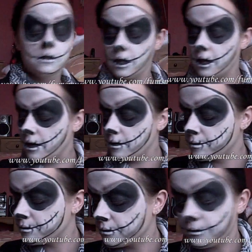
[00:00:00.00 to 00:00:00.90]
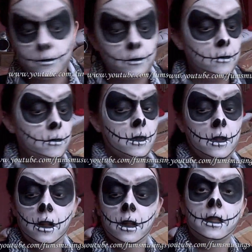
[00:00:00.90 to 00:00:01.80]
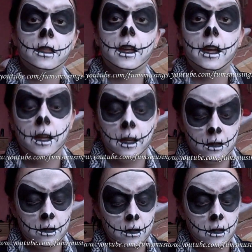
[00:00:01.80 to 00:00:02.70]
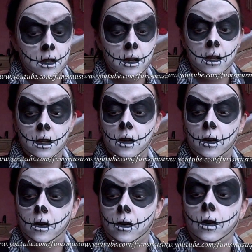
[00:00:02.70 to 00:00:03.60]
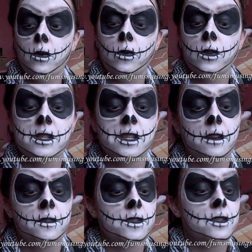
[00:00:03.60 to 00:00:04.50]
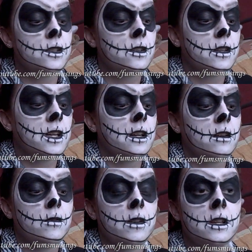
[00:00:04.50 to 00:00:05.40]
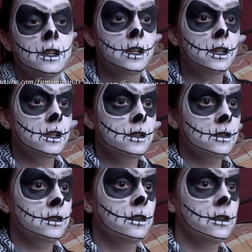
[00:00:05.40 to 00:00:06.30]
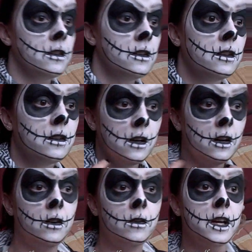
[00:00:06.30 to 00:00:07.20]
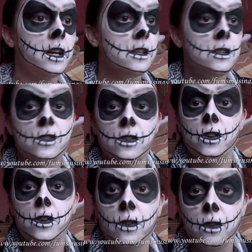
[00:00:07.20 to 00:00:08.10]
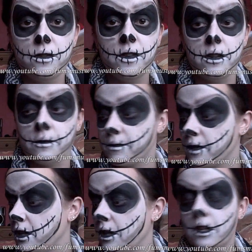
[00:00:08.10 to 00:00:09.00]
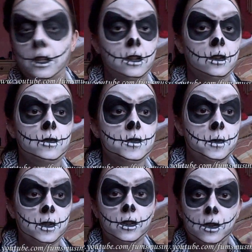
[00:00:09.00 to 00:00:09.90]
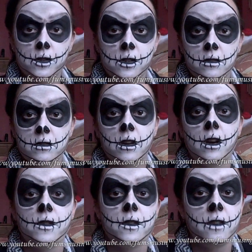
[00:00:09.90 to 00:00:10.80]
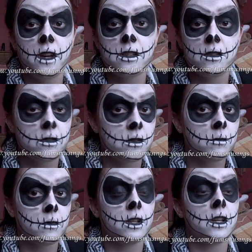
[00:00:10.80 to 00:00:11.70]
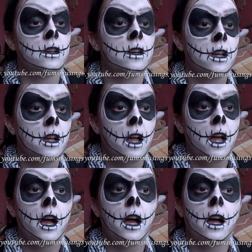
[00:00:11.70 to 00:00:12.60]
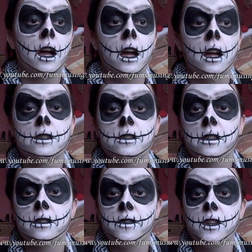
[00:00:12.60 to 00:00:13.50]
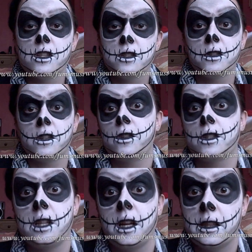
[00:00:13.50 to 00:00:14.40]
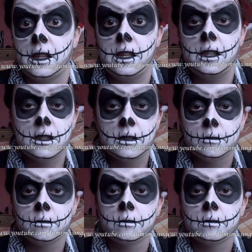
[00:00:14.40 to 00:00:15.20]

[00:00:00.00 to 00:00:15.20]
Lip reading: Okay, then all that's left to do now is go and enjoy all the fun. You can always put a hood over your face or something, and the finished look looks like this.